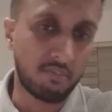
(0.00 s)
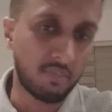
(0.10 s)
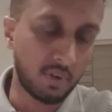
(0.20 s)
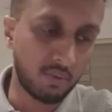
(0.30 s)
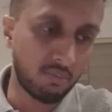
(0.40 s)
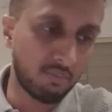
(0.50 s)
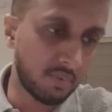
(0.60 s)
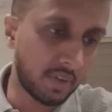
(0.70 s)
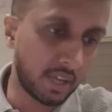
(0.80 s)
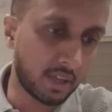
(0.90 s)
uh,
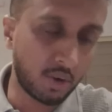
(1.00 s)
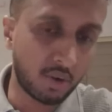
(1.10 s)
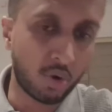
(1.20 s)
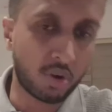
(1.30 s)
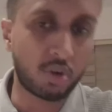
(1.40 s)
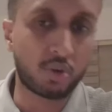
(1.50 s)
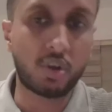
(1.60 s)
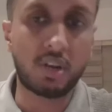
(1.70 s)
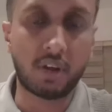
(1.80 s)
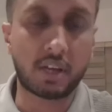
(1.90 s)
like coconut
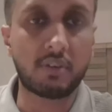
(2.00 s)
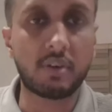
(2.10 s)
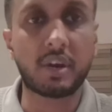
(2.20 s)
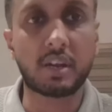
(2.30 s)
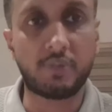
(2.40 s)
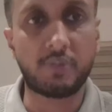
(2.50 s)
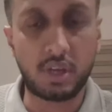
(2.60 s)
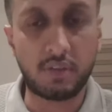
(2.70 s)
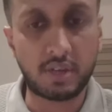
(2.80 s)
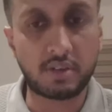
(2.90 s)
oil, whatever, but if
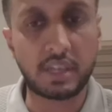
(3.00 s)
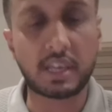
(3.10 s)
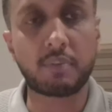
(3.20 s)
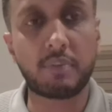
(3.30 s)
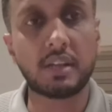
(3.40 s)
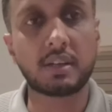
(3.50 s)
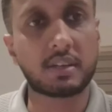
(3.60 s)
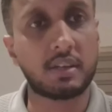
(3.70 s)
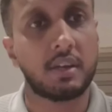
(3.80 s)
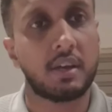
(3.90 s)
you're even drinking milk,
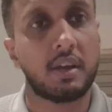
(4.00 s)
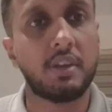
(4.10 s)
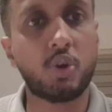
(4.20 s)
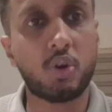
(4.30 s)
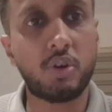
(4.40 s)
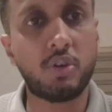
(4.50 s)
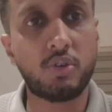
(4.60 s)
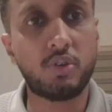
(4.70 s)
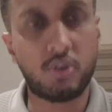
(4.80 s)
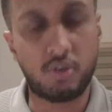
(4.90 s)
you're,
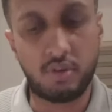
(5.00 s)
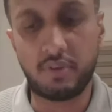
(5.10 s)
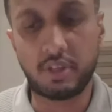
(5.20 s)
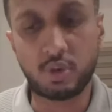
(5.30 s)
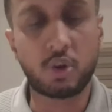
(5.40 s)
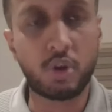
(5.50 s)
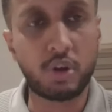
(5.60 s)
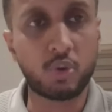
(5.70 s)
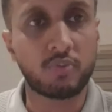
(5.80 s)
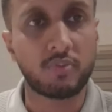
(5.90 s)
you, you're eventually going
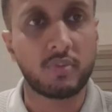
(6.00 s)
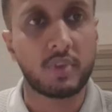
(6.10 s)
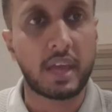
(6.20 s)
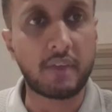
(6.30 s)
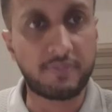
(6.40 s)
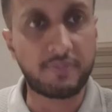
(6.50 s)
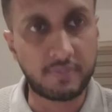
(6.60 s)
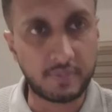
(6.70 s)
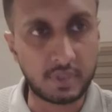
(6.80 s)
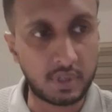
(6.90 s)
to have
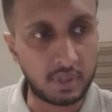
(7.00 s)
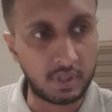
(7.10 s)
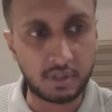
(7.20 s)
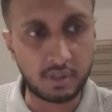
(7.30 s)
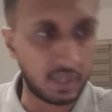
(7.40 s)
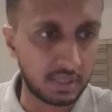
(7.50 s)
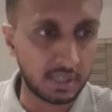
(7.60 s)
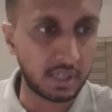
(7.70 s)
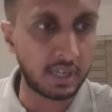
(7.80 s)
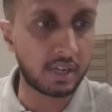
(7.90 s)
a, a
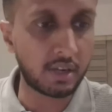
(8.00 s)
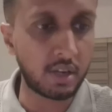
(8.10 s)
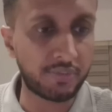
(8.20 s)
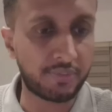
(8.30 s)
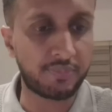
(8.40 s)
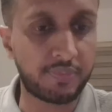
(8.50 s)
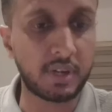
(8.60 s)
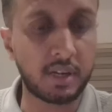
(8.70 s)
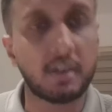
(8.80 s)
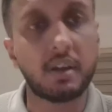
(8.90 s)
certain degree of
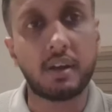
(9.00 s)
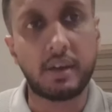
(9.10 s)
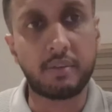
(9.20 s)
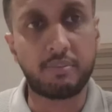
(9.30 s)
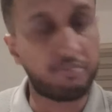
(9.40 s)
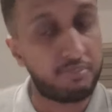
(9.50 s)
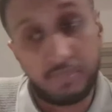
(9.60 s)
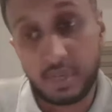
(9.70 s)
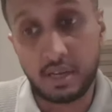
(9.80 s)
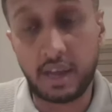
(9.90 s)
uh,
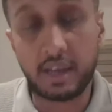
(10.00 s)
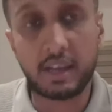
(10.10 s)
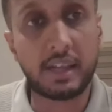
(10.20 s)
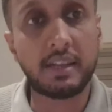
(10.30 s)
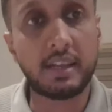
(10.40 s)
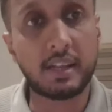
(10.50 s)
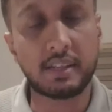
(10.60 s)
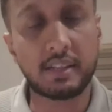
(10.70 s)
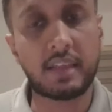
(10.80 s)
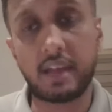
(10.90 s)
a higher L D L
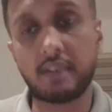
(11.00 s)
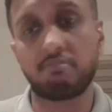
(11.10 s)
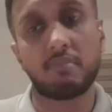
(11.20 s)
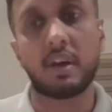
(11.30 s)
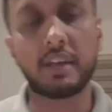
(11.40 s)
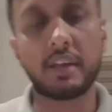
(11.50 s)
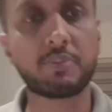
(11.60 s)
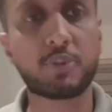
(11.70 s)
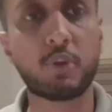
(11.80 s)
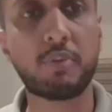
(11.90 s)
than, I
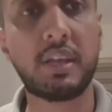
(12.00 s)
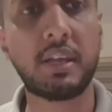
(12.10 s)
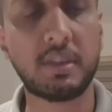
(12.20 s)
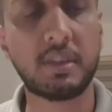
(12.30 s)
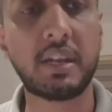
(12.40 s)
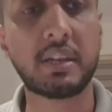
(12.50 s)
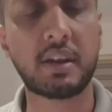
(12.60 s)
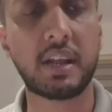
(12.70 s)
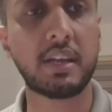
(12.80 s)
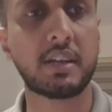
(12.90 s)
think, probably the
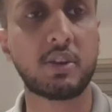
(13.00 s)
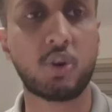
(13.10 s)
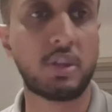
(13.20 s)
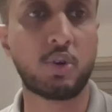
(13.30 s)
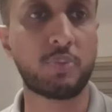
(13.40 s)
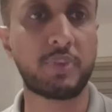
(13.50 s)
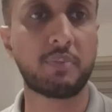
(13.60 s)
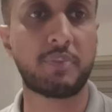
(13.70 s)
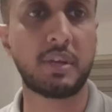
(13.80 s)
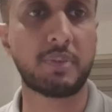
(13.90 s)
Mediterranean or the
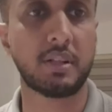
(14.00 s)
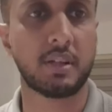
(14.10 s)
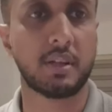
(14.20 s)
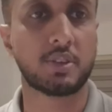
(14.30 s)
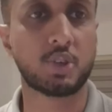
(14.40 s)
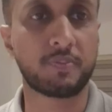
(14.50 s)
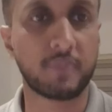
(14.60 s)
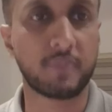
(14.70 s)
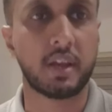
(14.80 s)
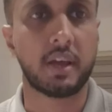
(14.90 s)
European people.
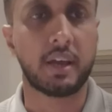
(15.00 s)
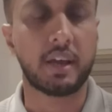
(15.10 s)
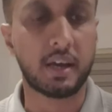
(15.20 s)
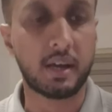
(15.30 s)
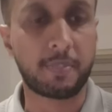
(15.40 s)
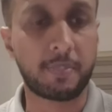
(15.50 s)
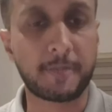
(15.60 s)
So uh,